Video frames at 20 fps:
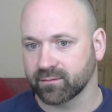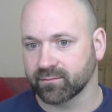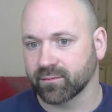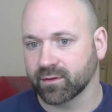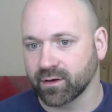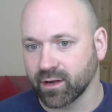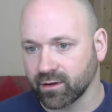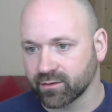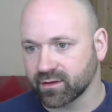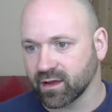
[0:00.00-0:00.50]

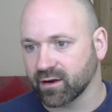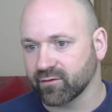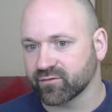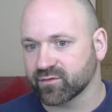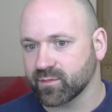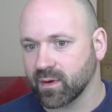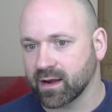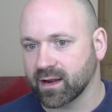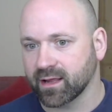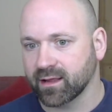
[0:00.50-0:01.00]
you know, don't have
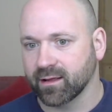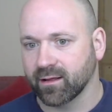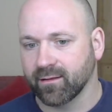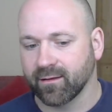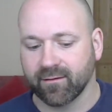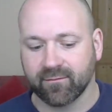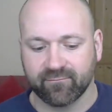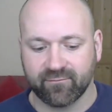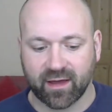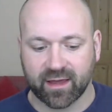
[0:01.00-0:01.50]
as many
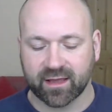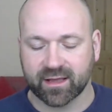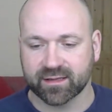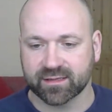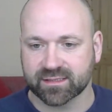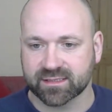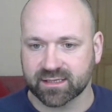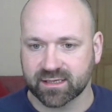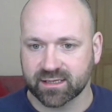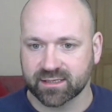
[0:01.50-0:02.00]

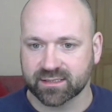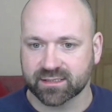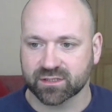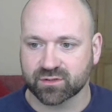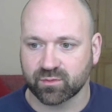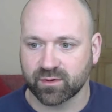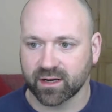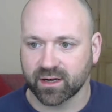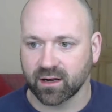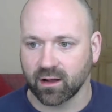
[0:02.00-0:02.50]
vacancies
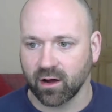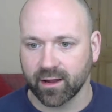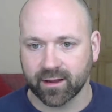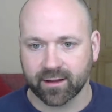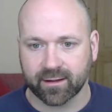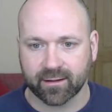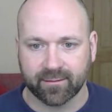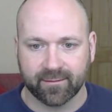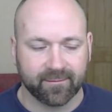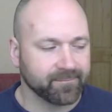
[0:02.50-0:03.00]
as we'd
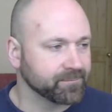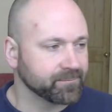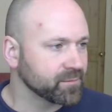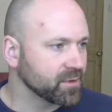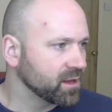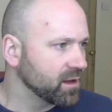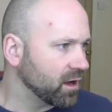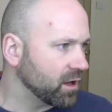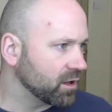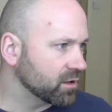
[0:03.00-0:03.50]
like,
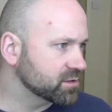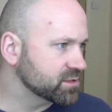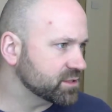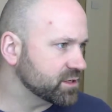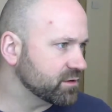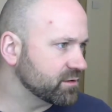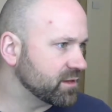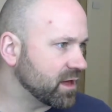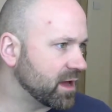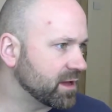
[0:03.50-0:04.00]
I'll
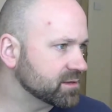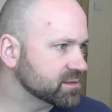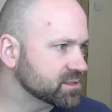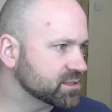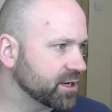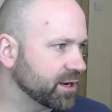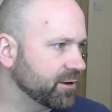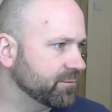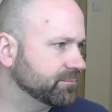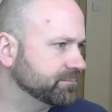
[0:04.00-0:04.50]
do that.
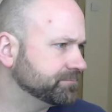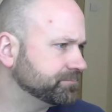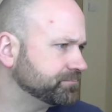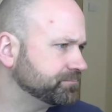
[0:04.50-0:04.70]
So